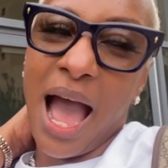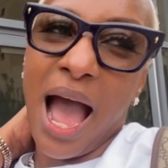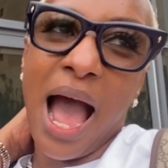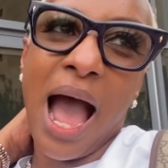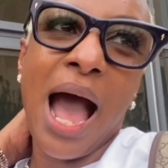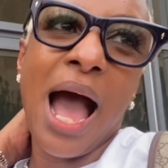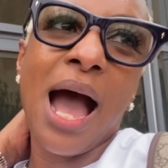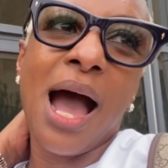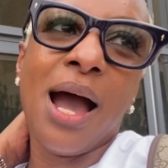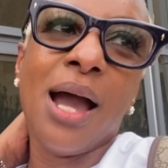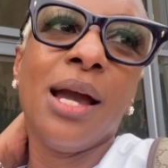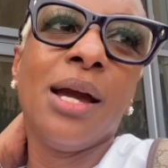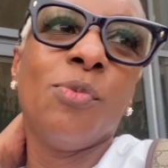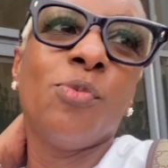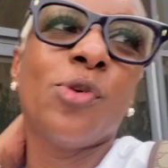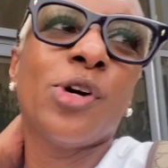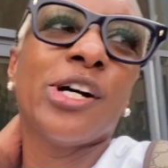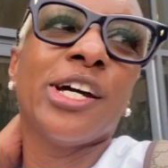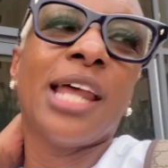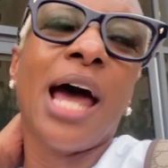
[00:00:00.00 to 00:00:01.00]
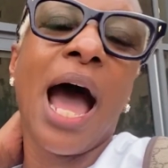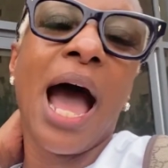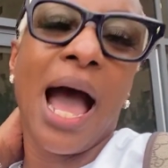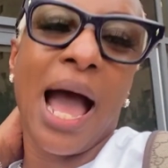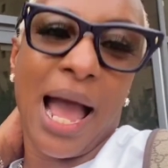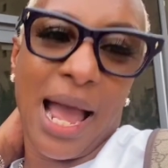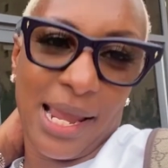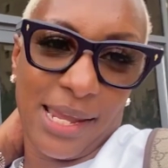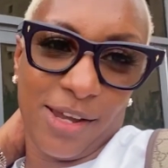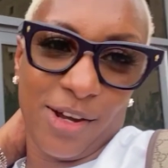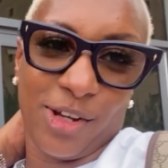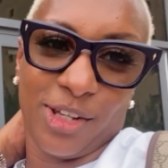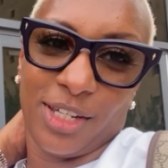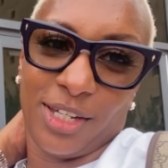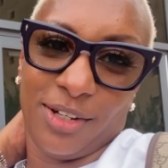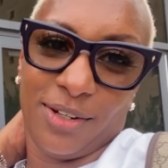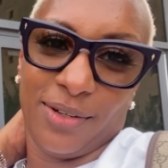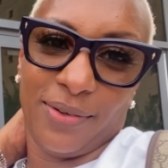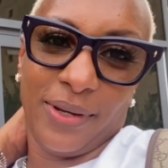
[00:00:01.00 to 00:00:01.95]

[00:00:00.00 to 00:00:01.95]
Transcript: I would hire you